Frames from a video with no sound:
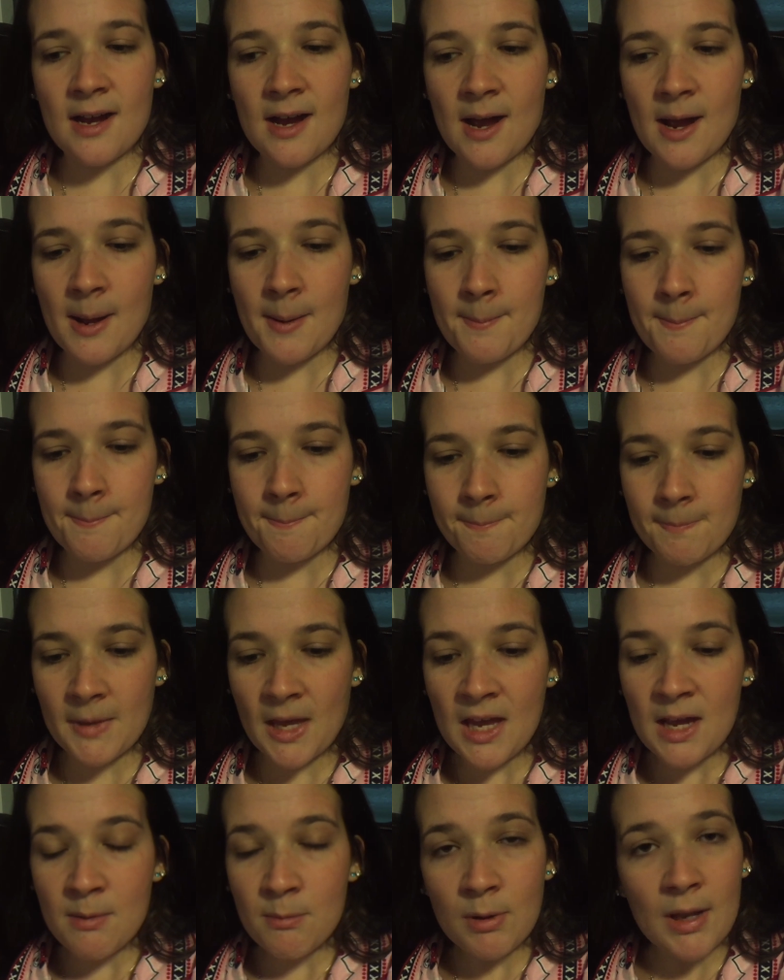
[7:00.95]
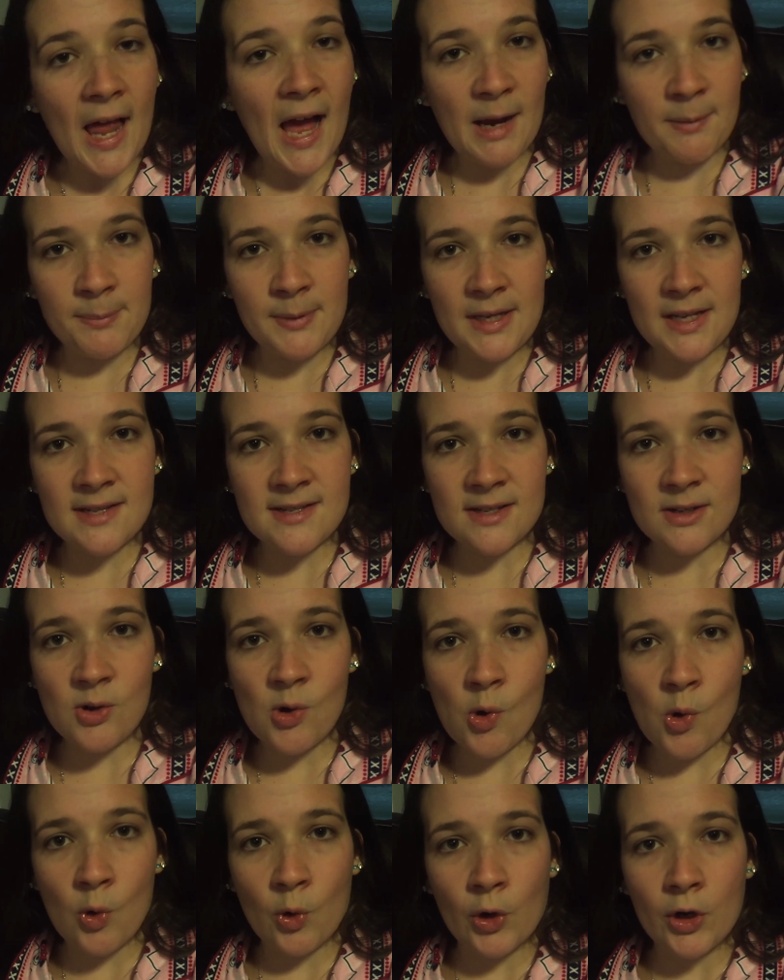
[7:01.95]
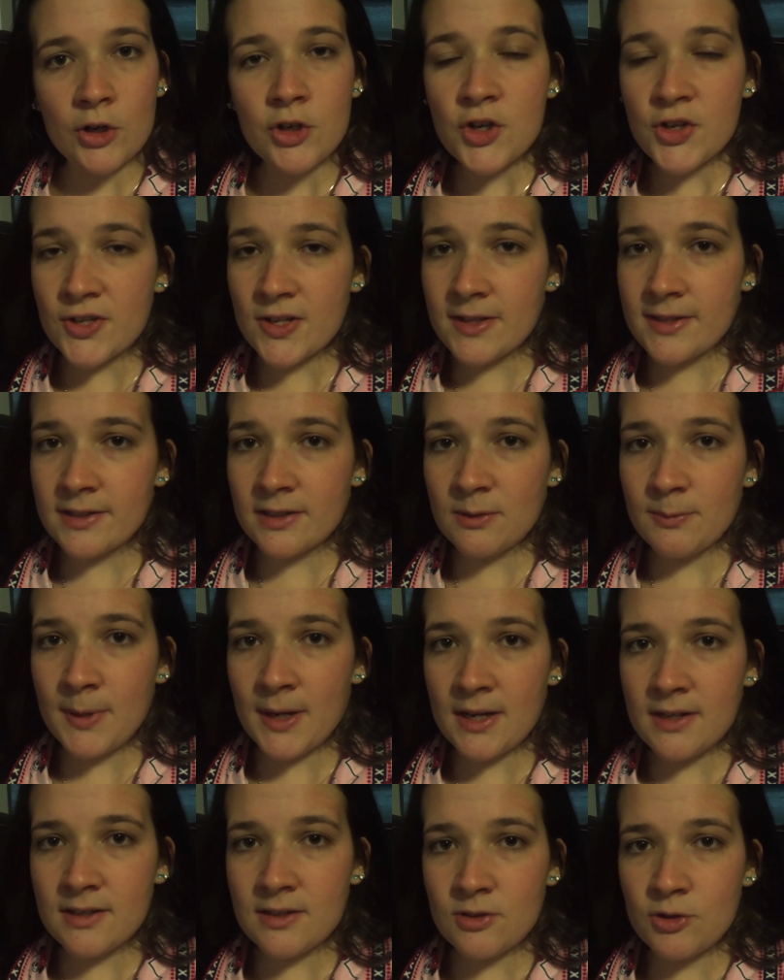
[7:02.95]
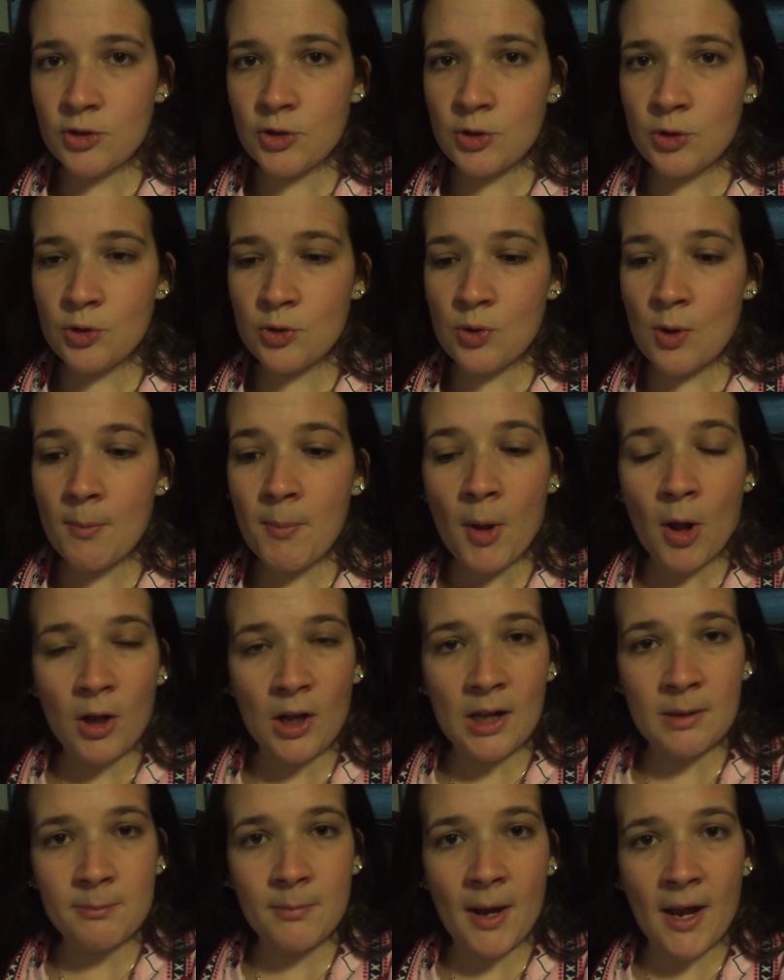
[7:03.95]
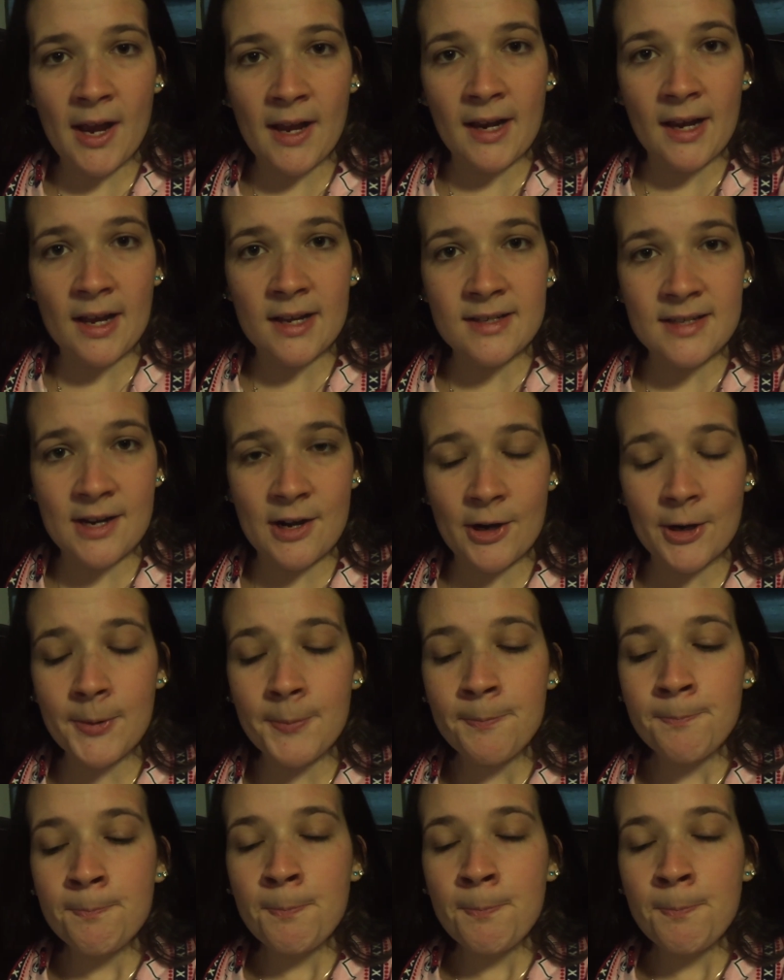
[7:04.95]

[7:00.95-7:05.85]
um, black beans and corn, just a little bit to bulk up my dinner.